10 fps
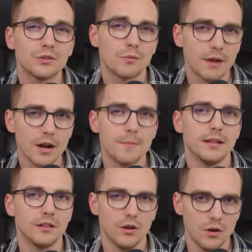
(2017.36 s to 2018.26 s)

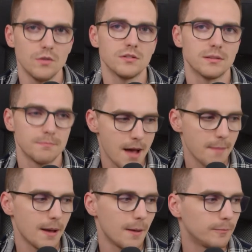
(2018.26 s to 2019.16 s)
recommend
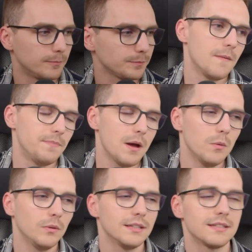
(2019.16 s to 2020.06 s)
HostPapa.
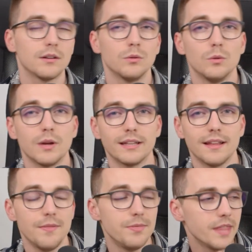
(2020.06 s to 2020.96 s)
Now let's take a look
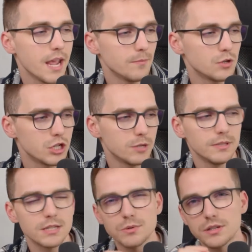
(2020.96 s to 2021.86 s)
at Namecheap.
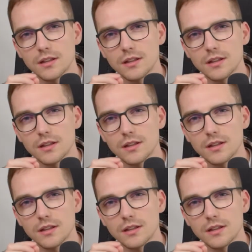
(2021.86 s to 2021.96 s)
This was